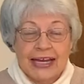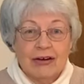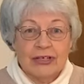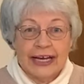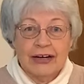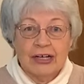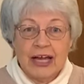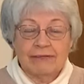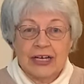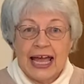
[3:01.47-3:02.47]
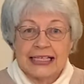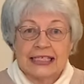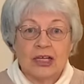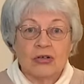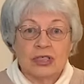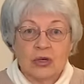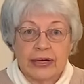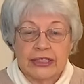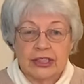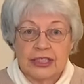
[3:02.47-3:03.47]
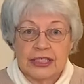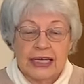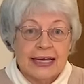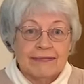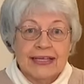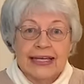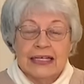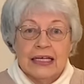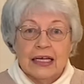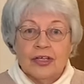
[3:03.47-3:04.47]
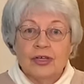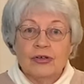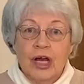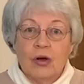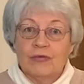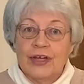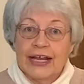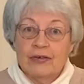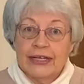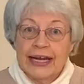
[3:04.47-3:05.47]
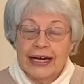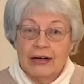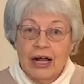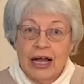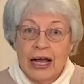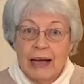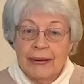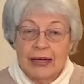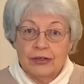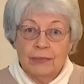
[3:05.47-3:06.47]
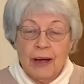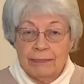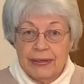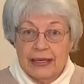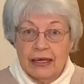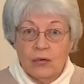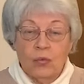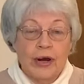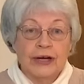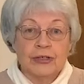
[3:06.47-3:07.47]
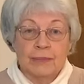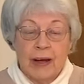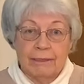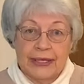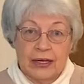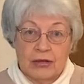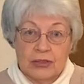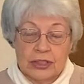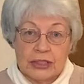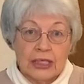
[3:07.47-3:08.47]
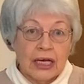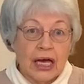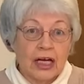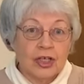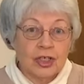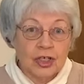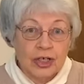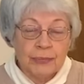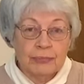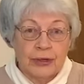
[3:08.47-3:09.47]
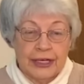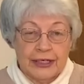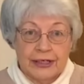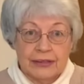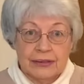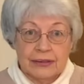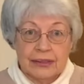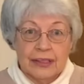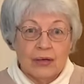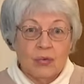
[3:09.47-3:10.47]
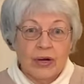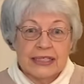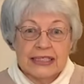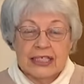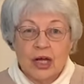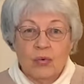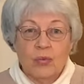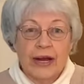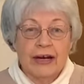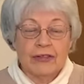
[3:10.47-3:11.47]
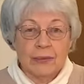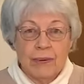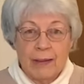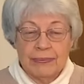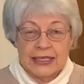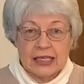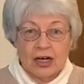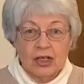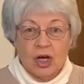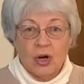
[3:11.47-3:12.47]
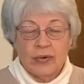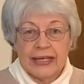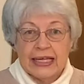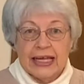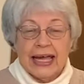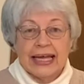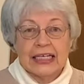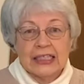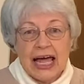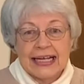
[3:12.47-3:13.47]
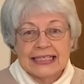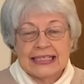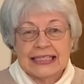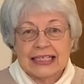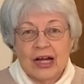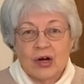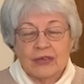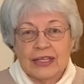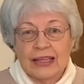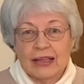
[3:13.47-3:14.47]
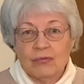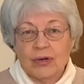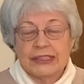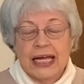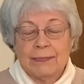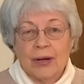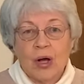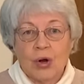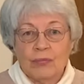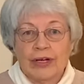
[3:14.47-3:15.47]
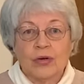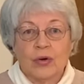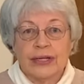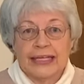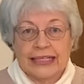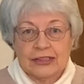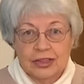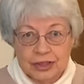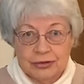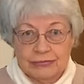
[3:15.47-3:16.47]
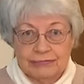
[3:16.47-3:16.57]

don't care enough to ask those questions, then you know they don't care about your puppy, where your puppy goes. A good breeder wants to know where their puppies are going and likes to know that what type of home they're going into.